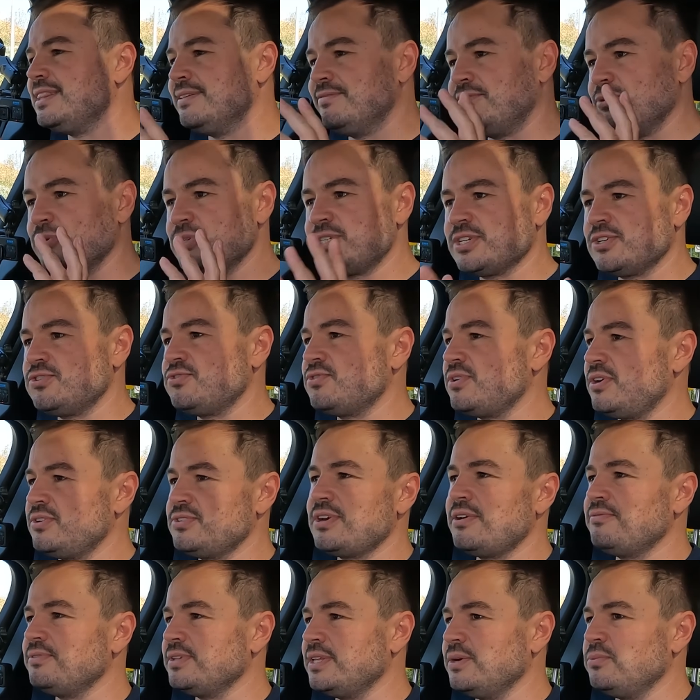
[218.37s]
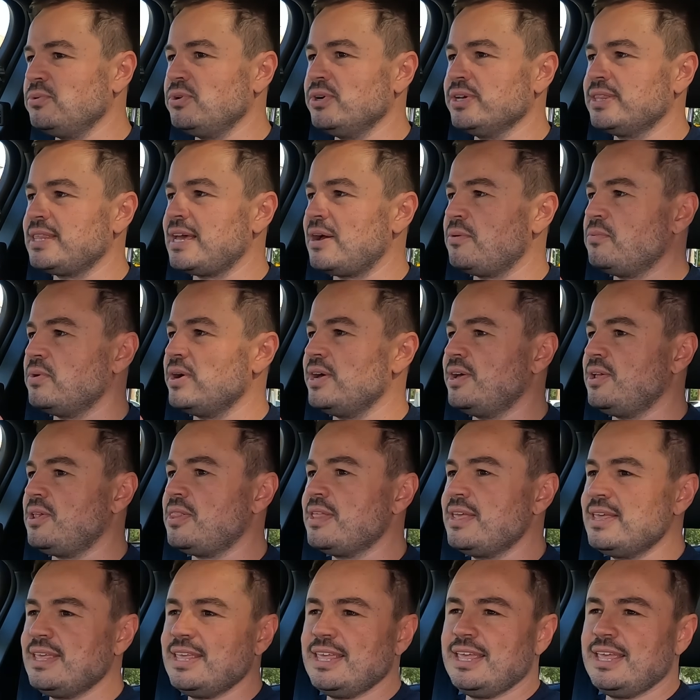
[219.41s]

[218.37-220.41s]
The voice controls don't really work that well.